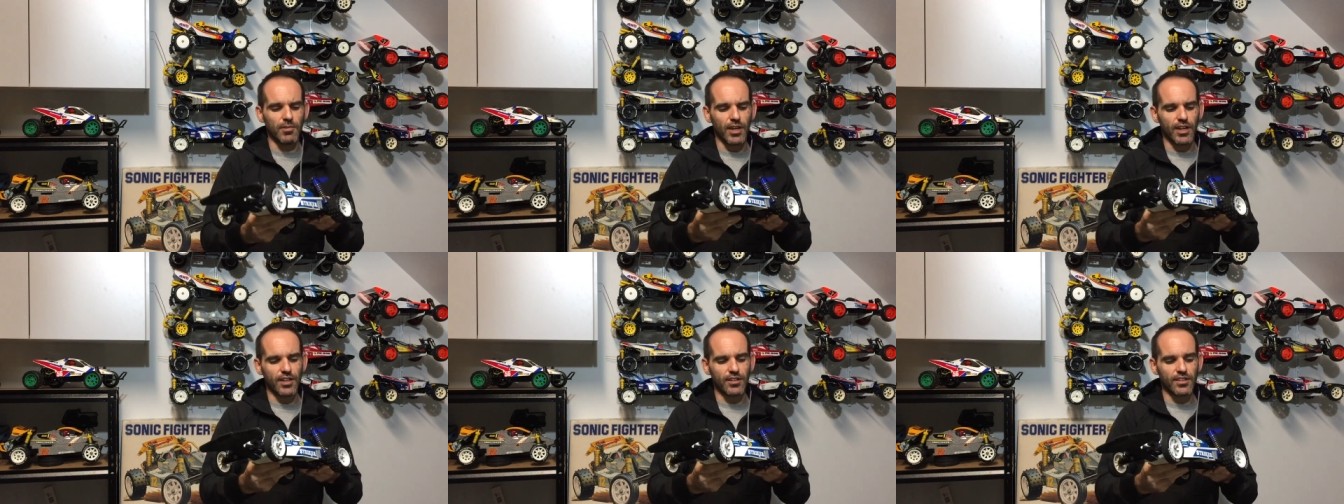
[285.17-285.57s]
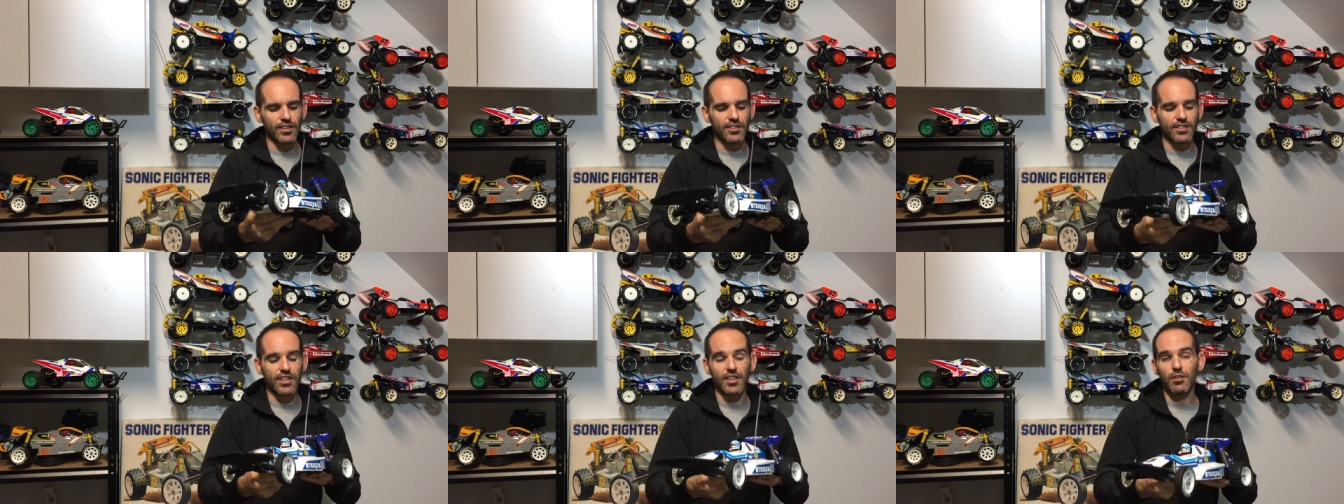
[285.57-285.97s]
and
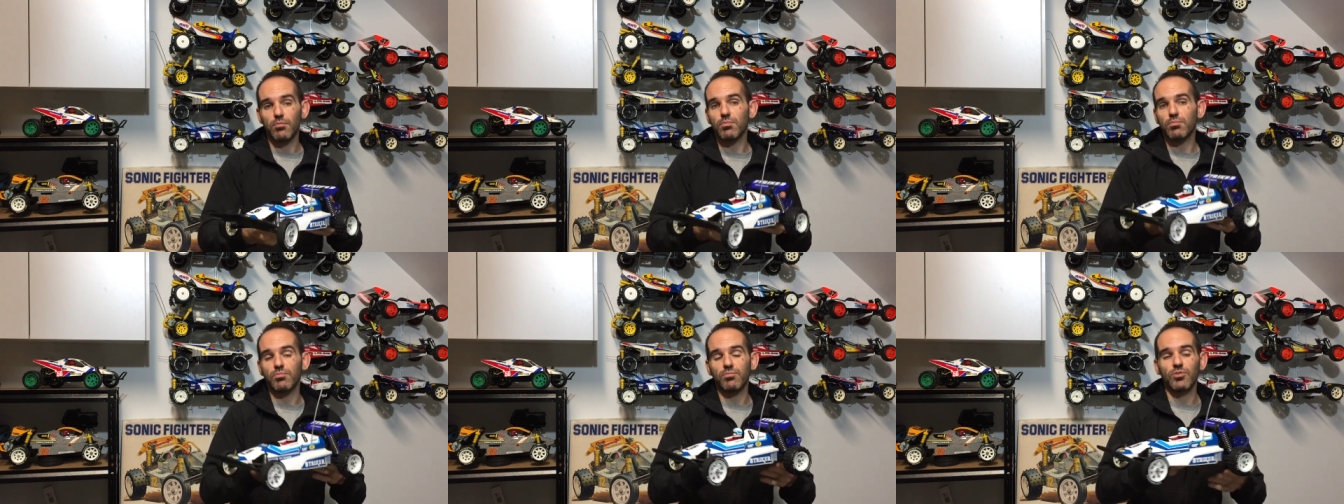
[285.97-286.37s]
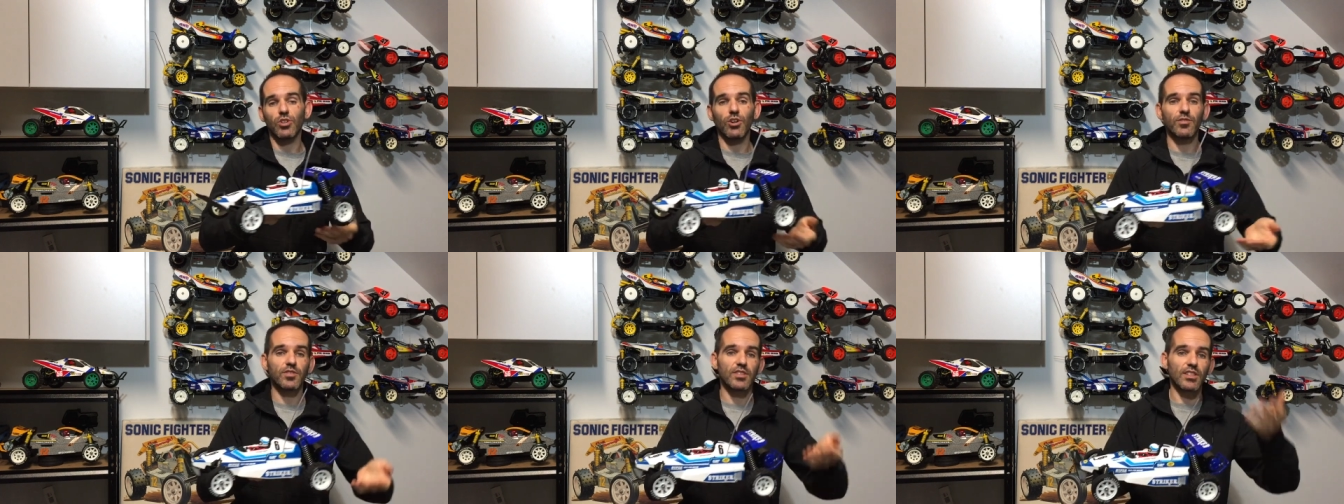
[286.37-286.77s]
is going to
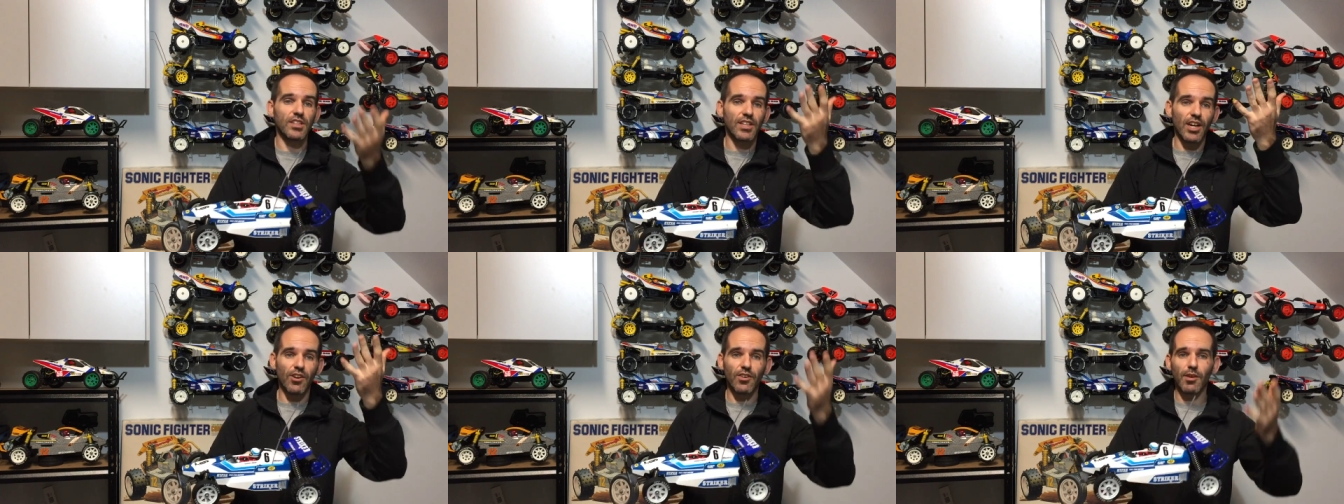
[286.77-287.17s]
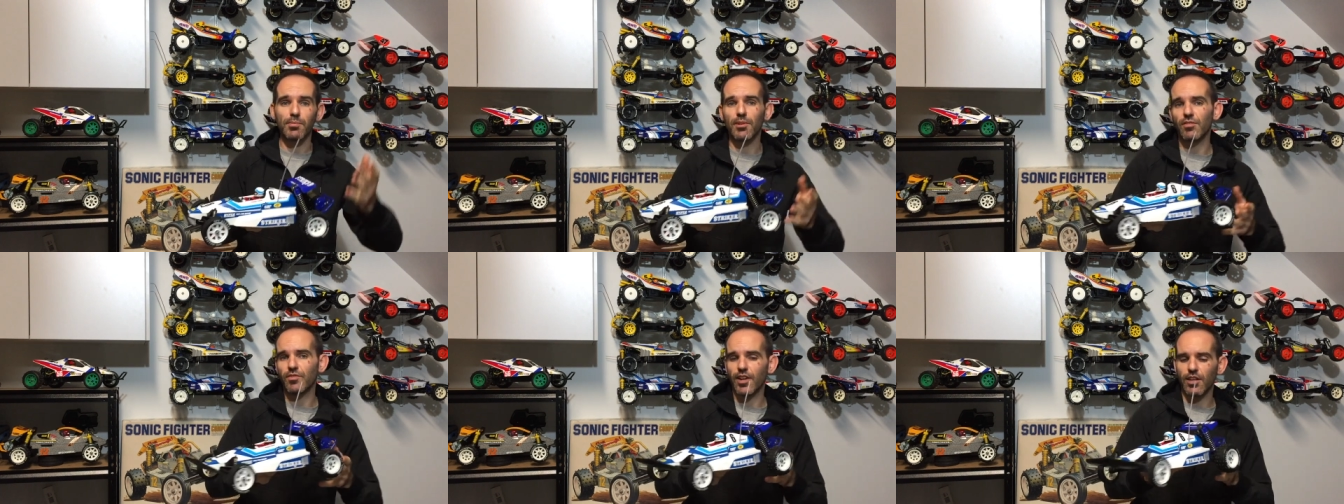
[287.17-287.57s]
obviously go up
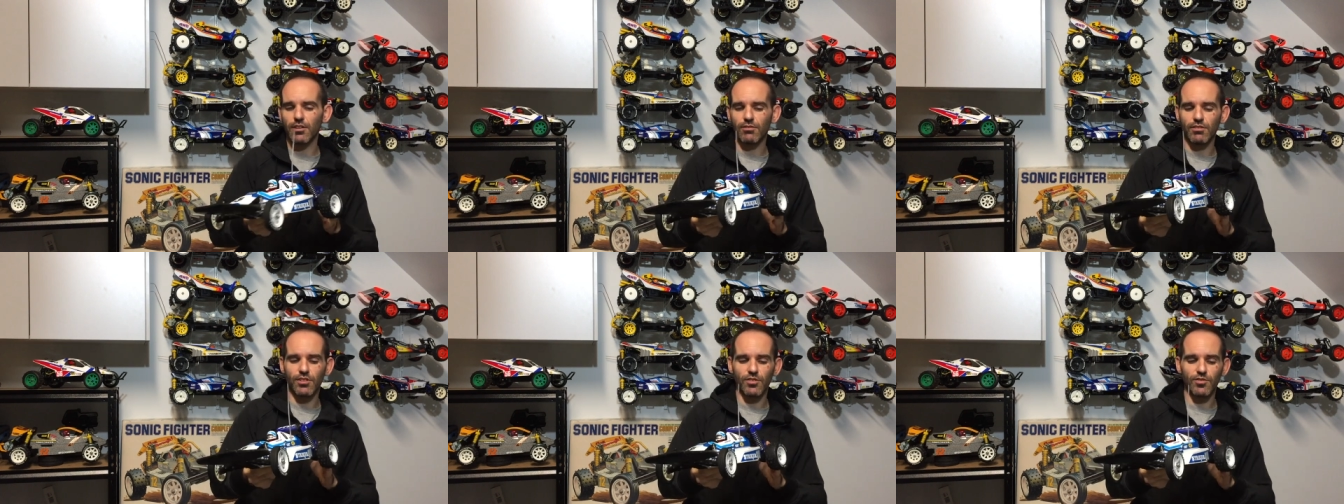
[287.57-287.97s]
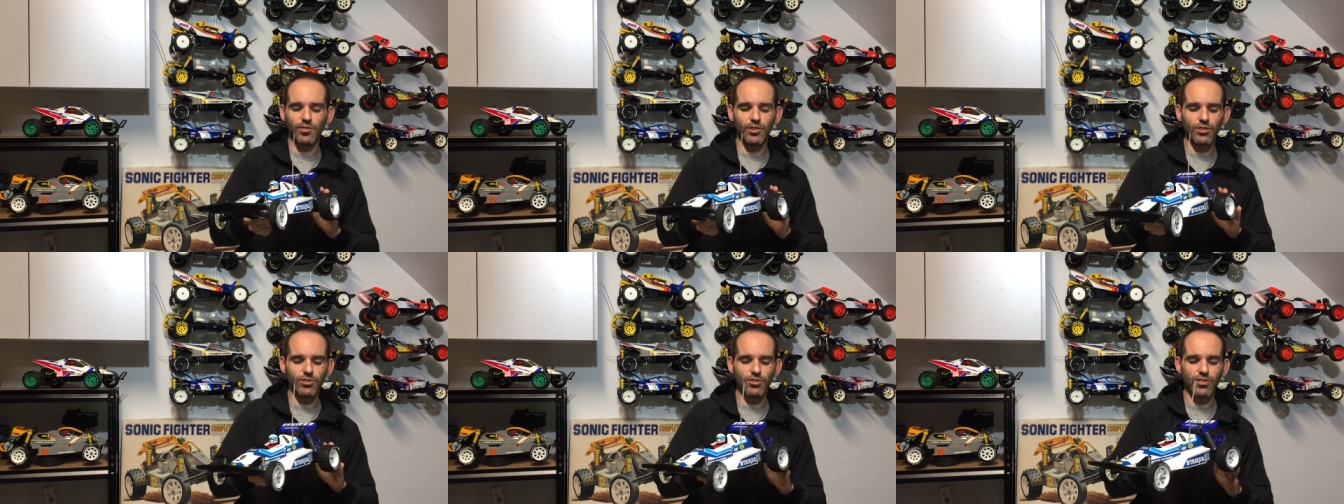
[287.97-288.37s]
in value in the
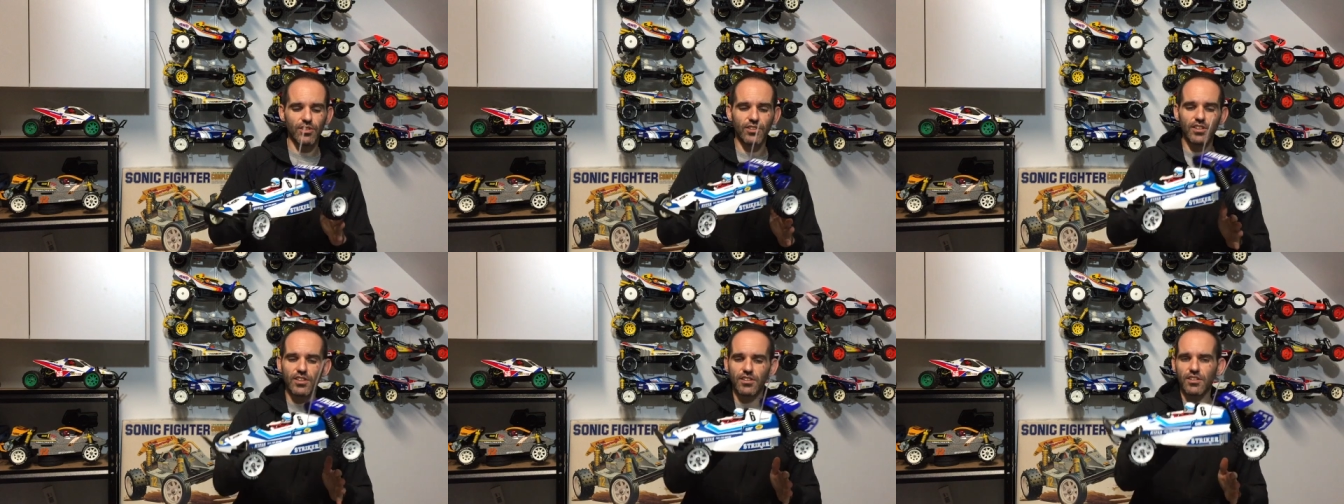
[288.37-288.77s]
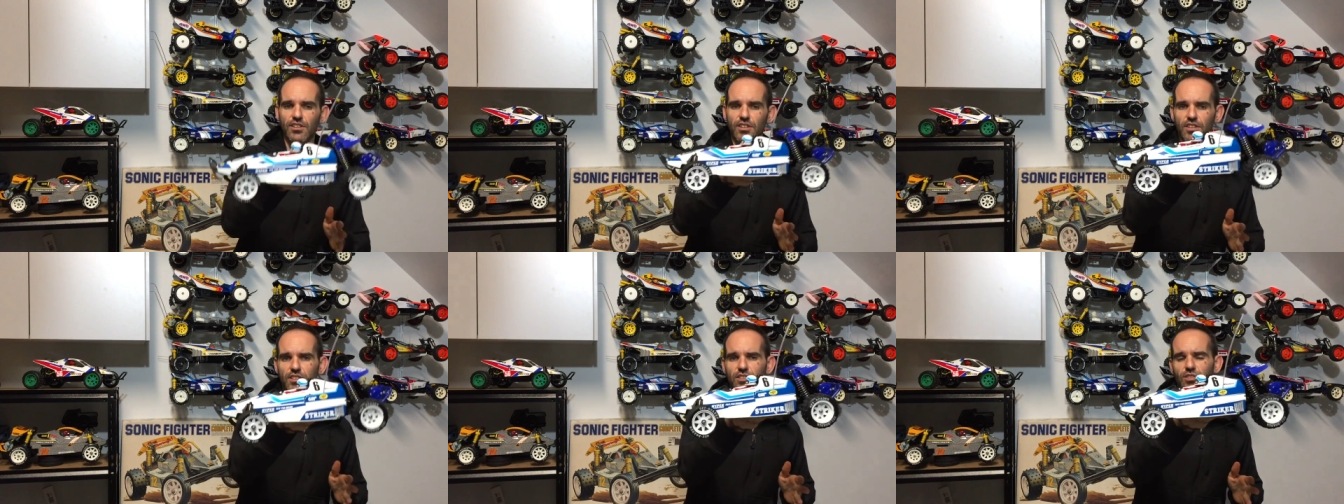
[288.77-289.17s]
future, I think
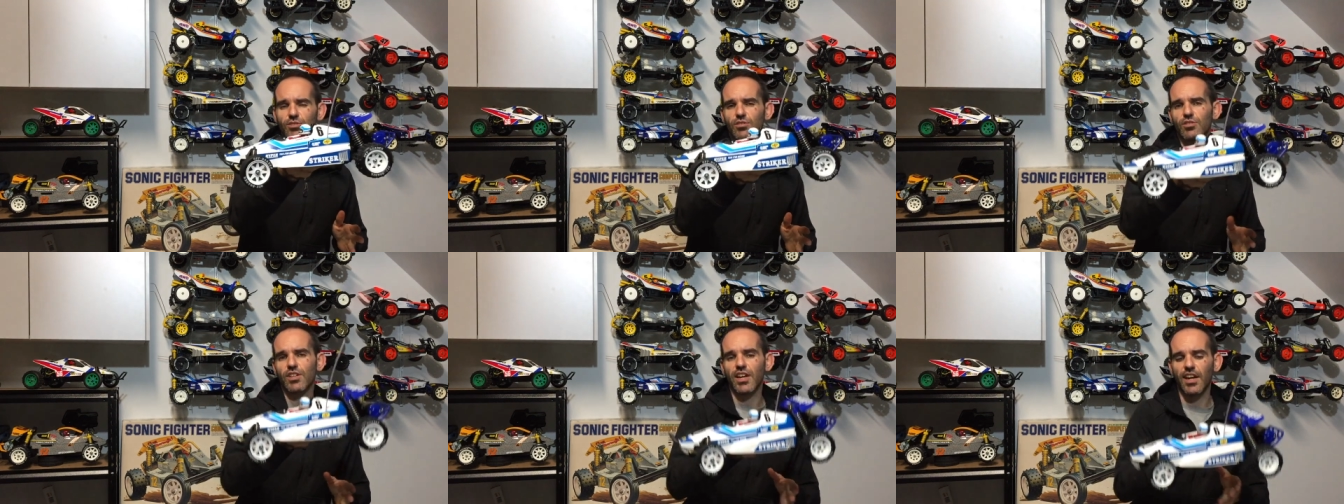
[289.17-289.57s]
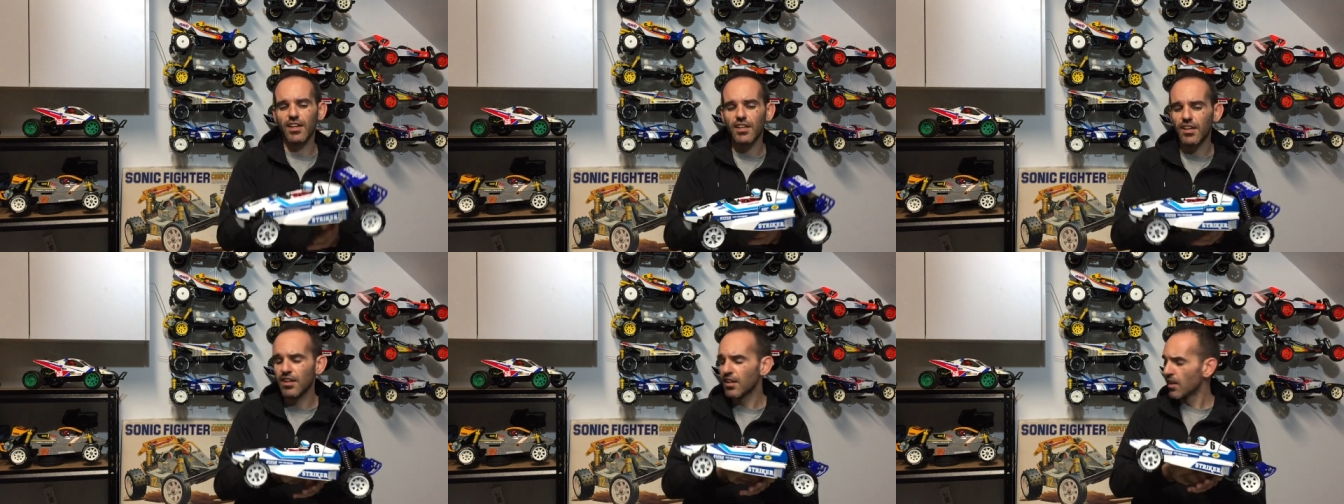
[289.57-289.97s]
that this sort of
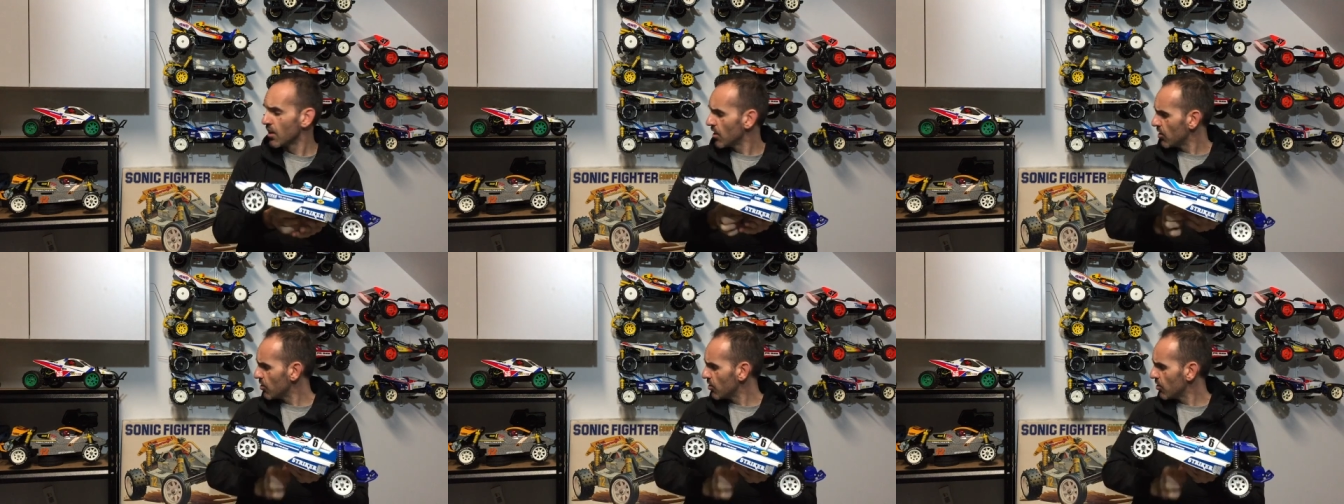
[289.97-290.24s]
car,